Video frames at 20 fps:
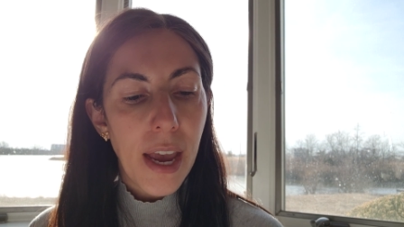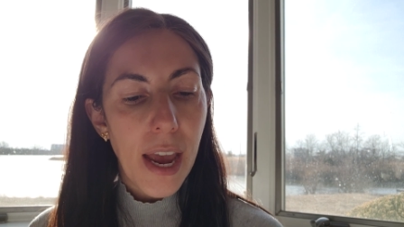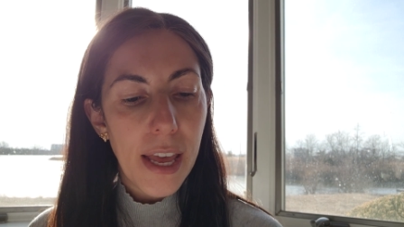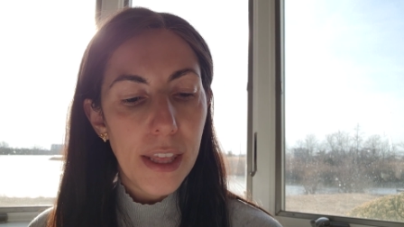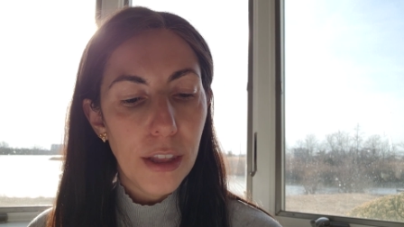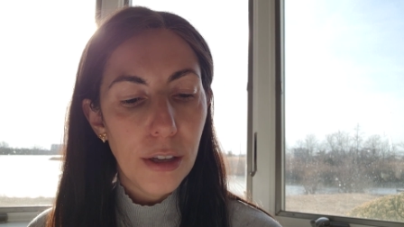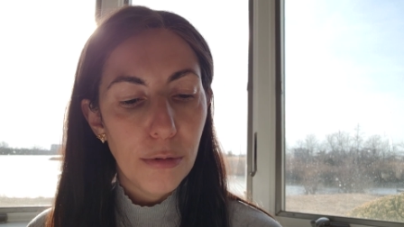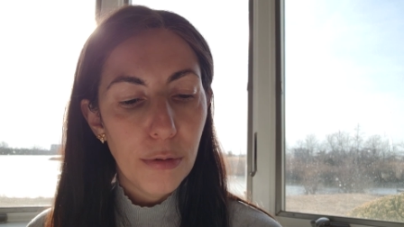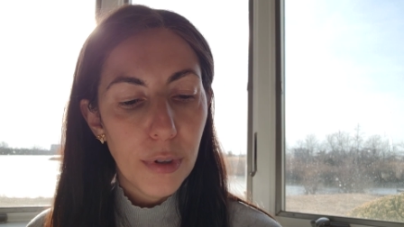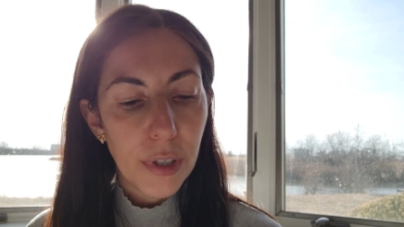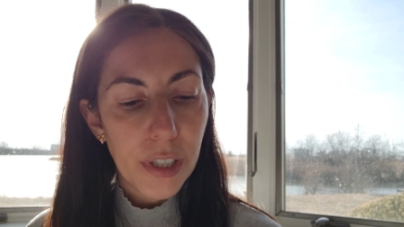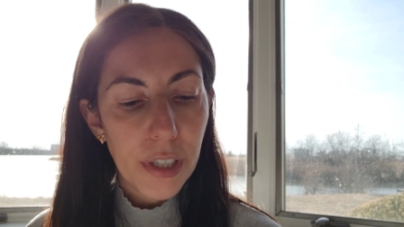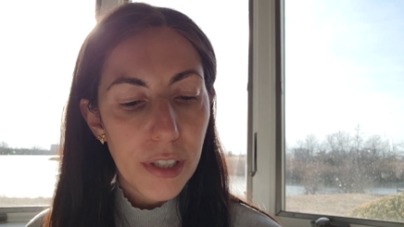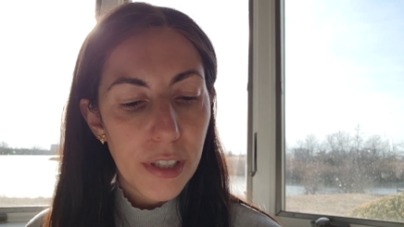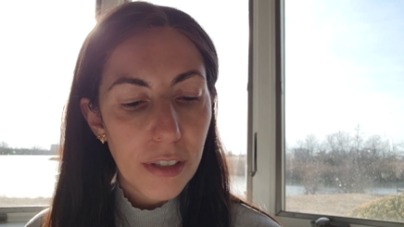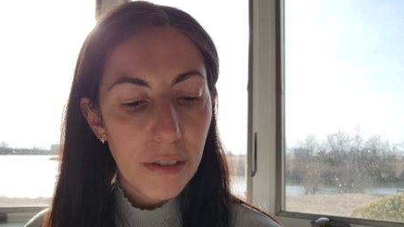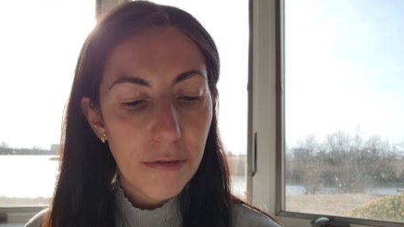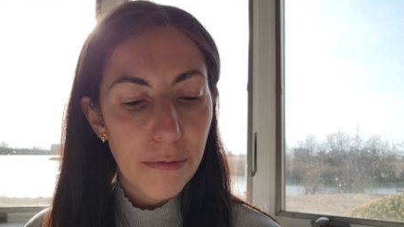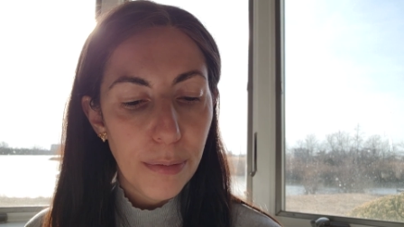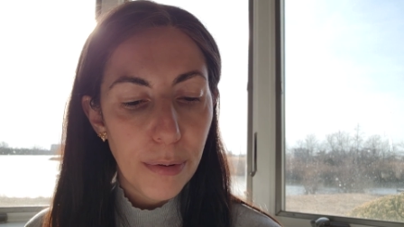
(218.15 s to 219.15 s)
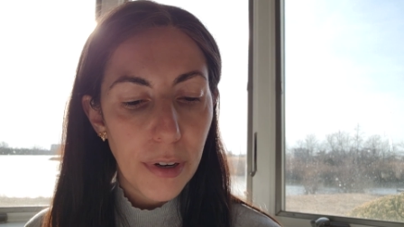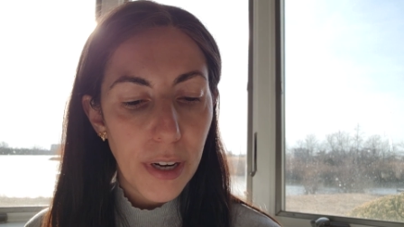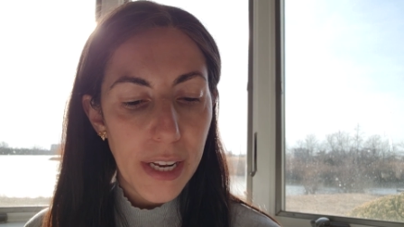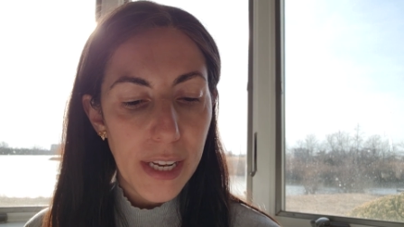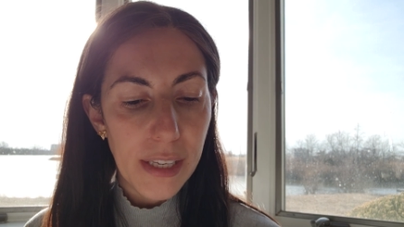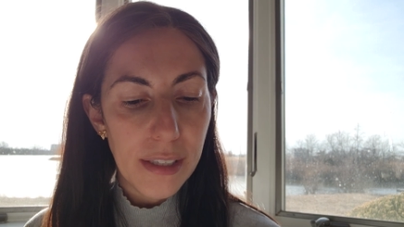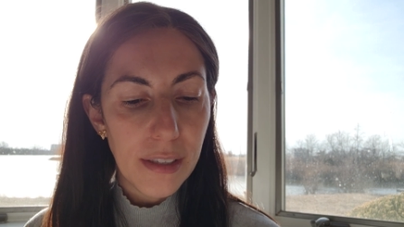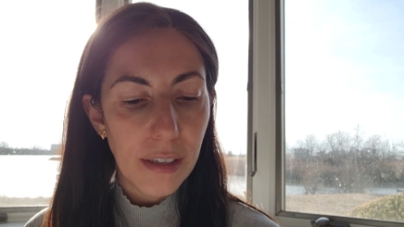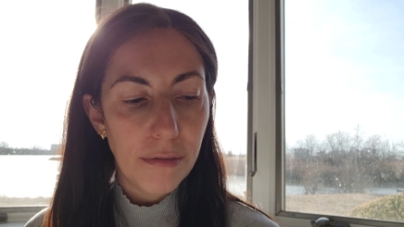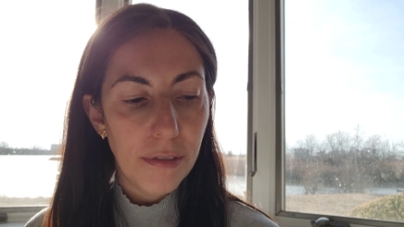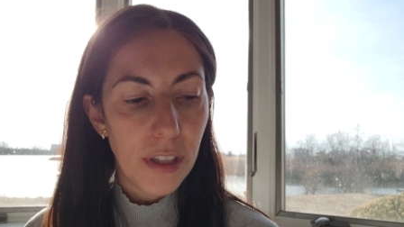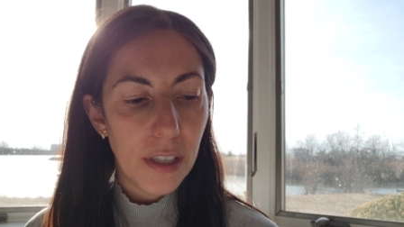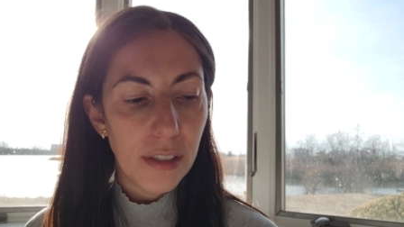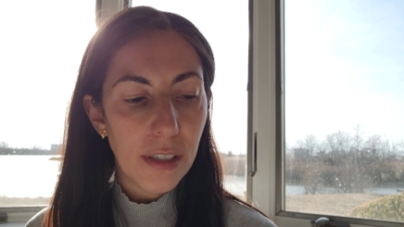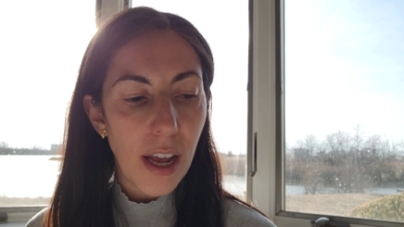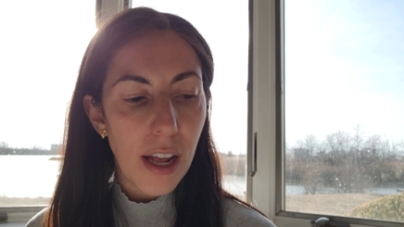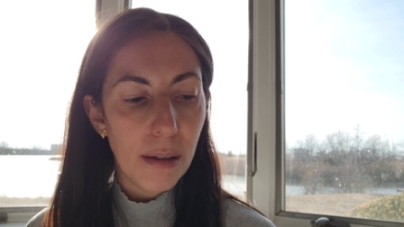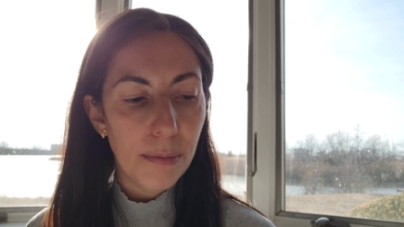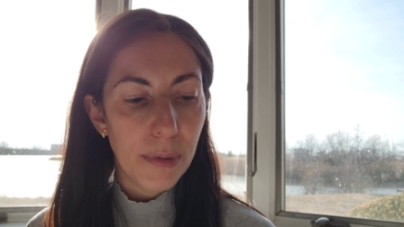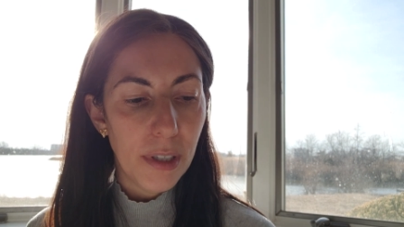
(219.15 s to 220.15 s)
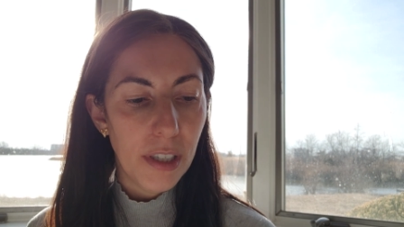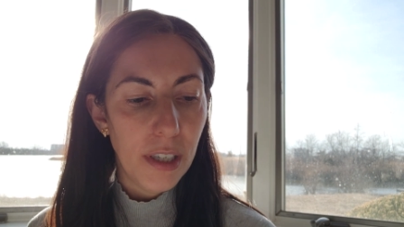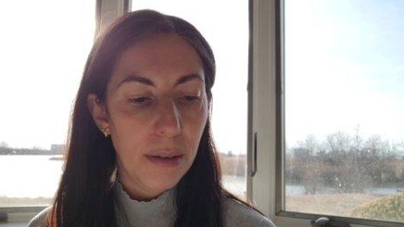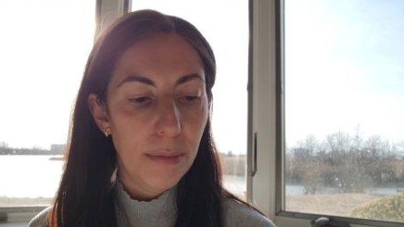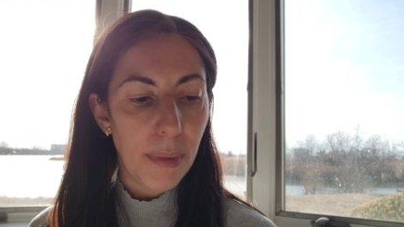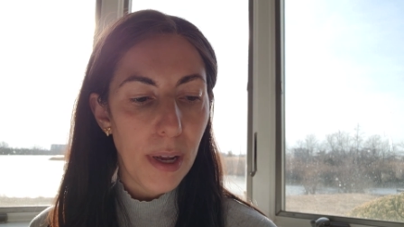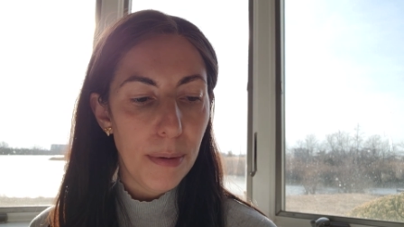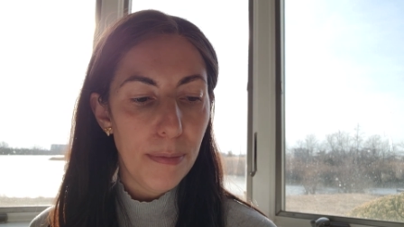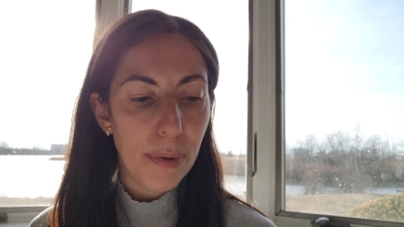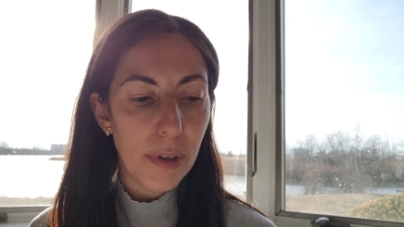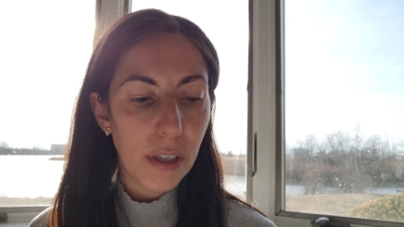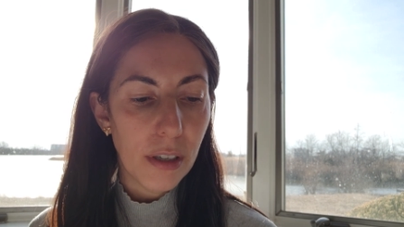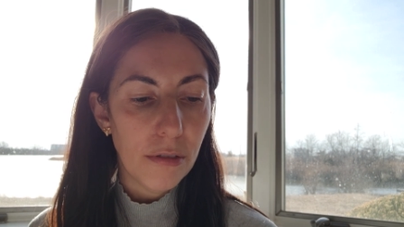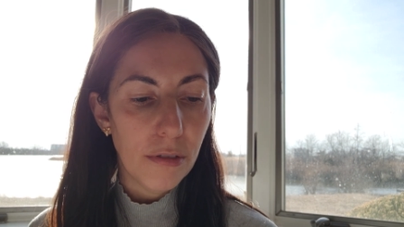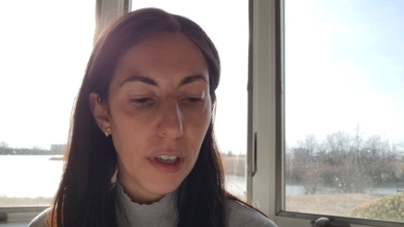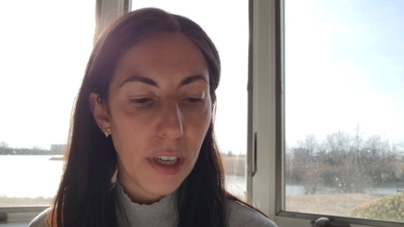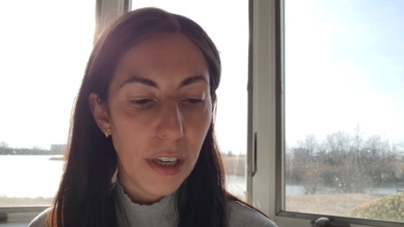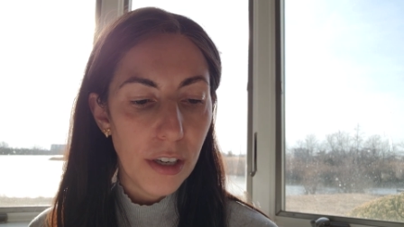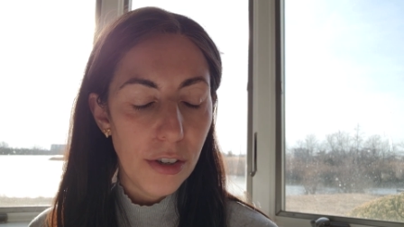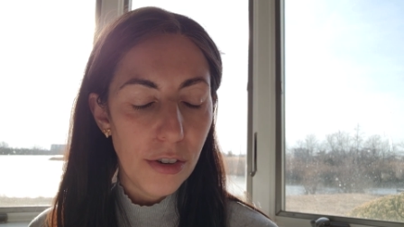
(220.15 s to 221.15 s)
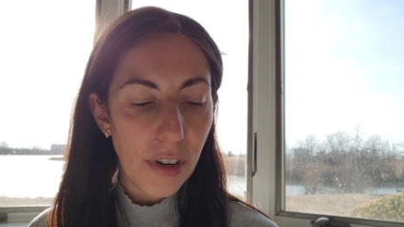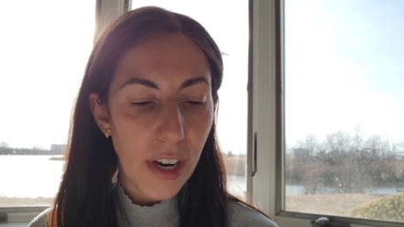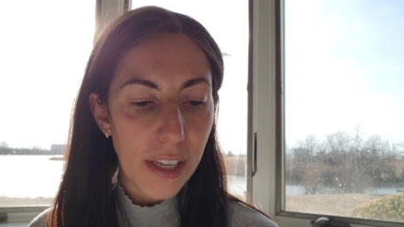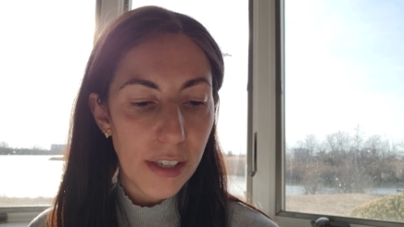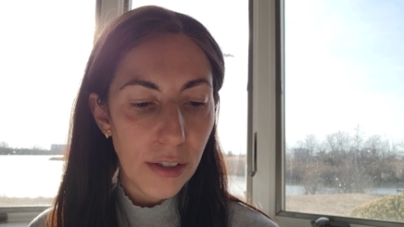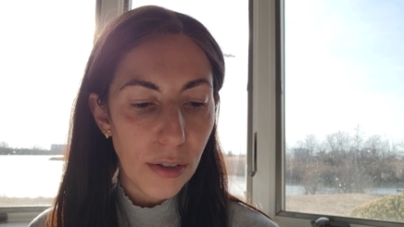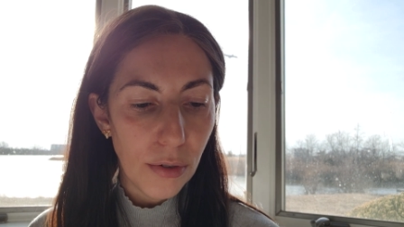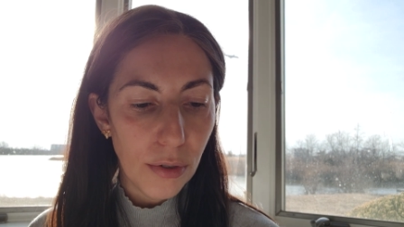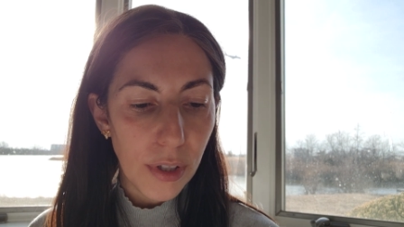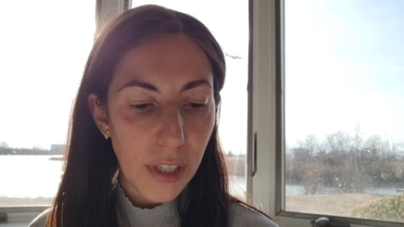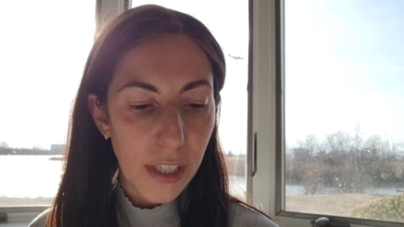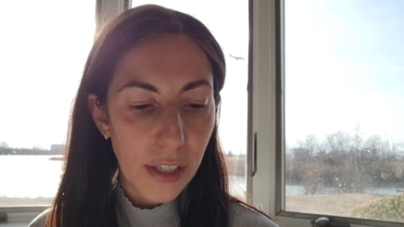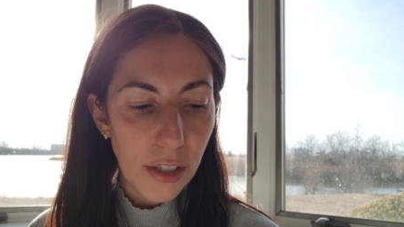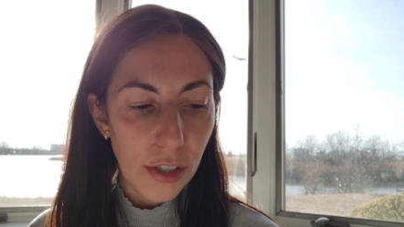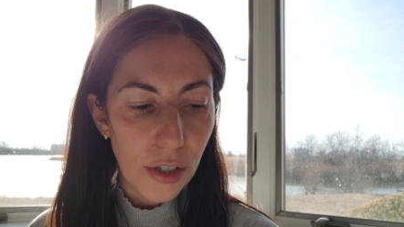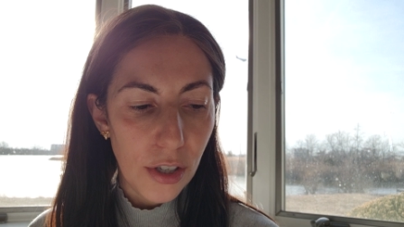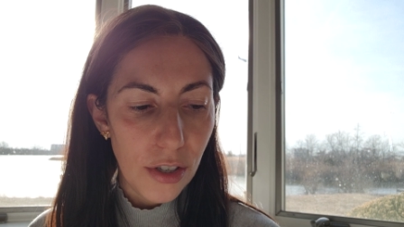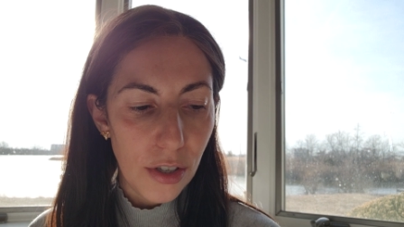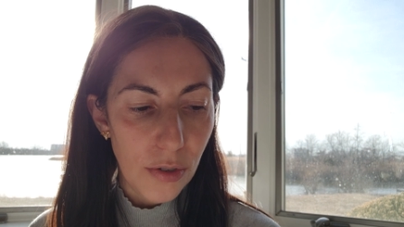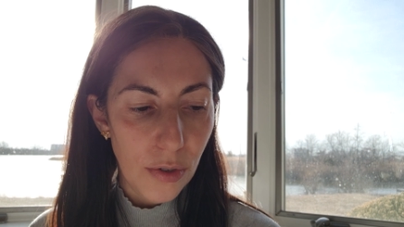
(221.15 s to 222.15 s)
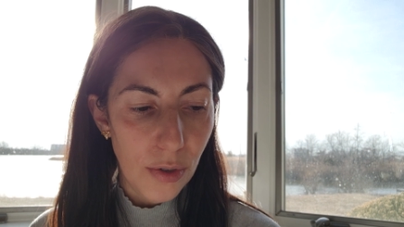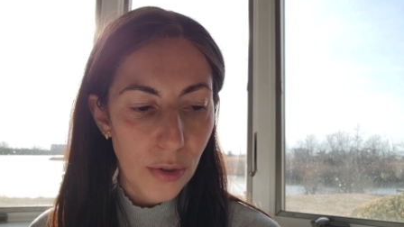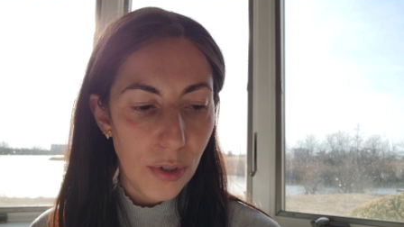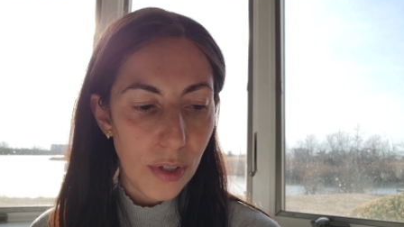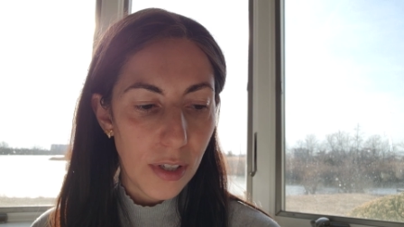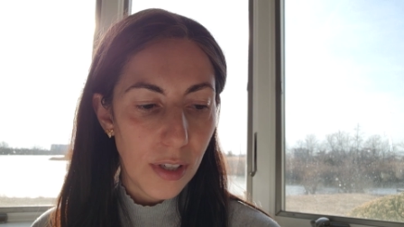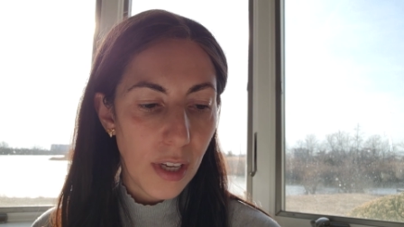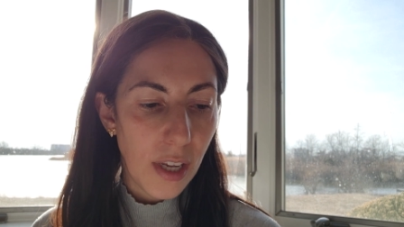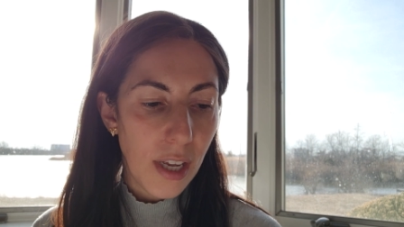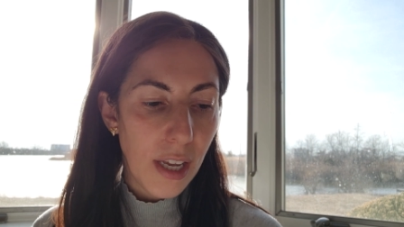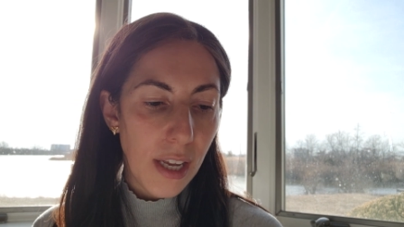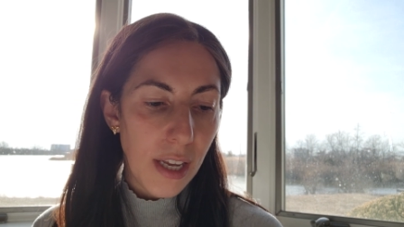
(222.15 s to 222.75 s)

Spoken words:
"And the words of praise of the Talmud in my book were addressed only to Jews."